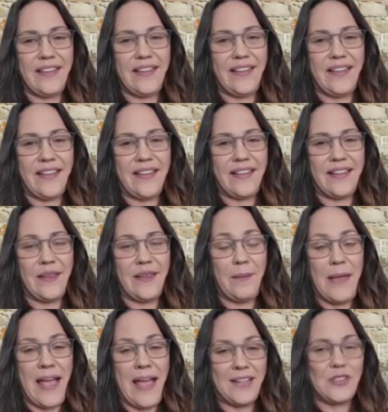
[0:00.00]
a
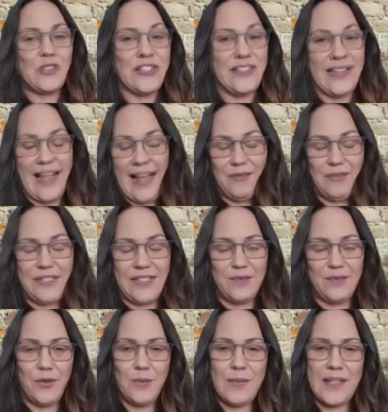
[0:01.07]
passionate
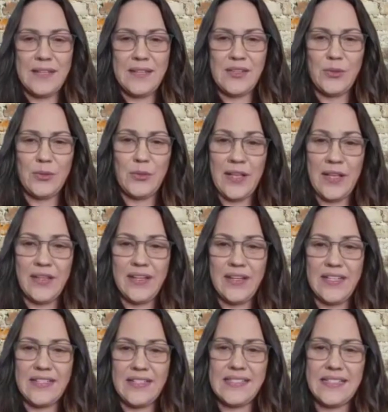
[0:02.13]
advocate for mental
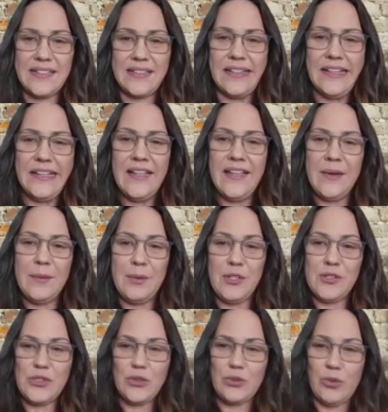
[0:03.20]
wellness and
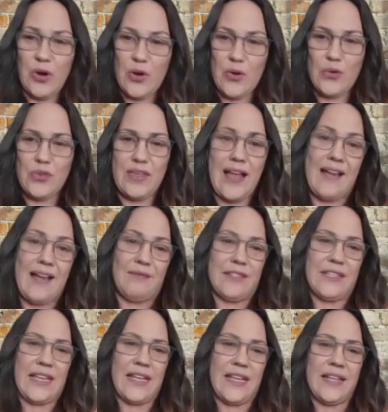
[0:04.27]
personal growth
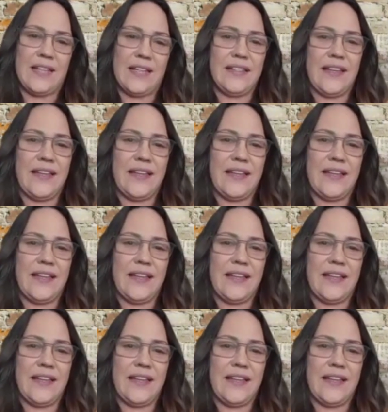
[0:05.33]
advocate.